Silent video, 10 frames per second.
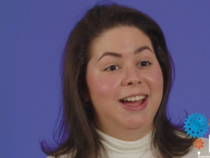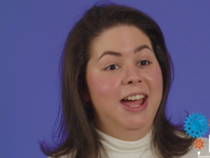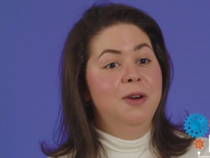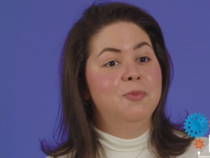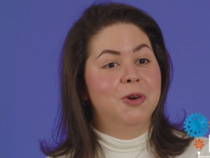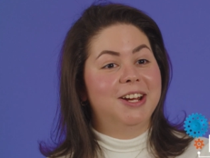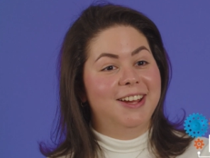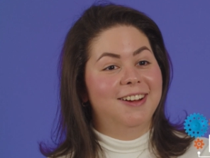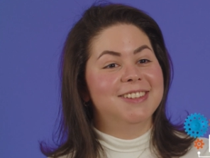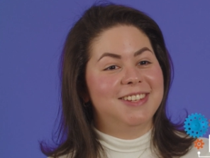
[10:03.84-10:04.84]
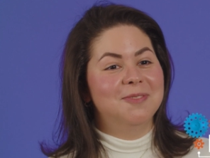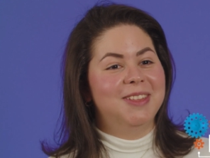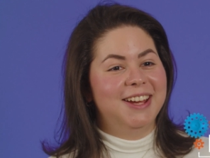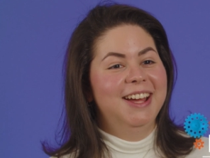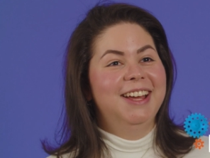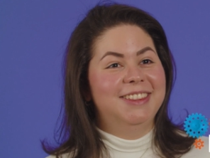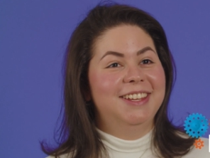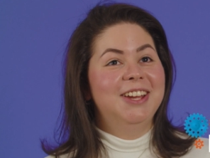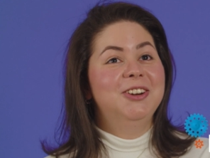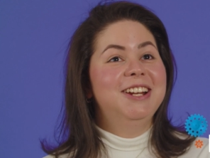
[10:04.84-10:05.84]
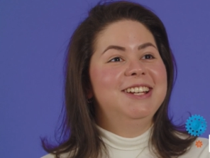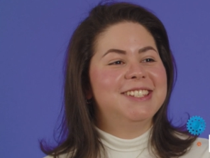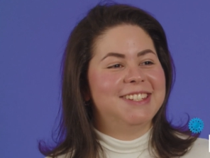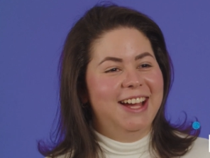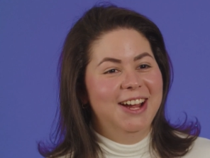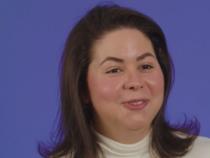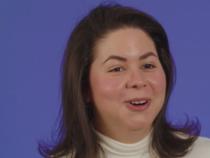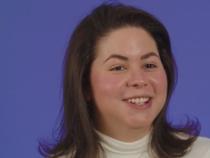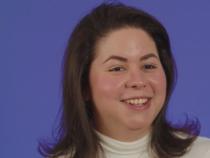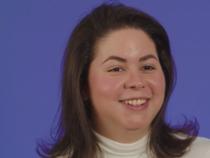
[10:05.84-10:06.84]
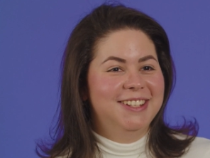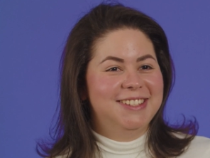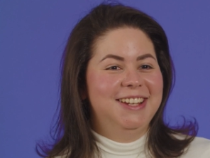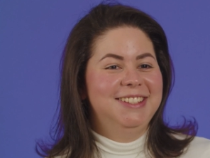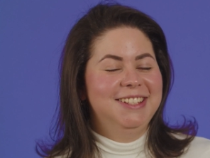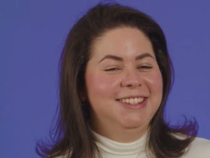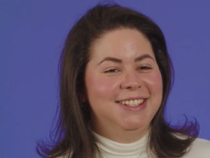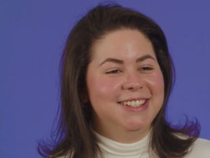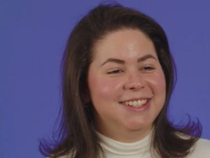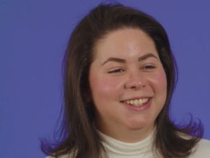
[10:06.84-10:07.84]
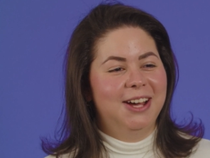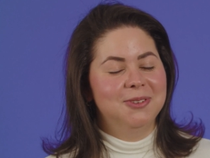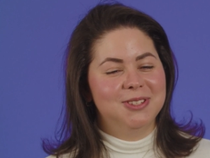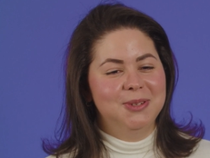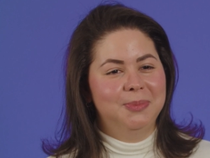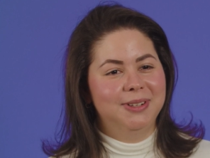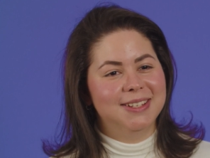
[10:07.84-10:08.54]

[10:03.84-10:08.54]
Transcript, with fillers: I am working on something. Here it is. I worked on this. I did this. And that was super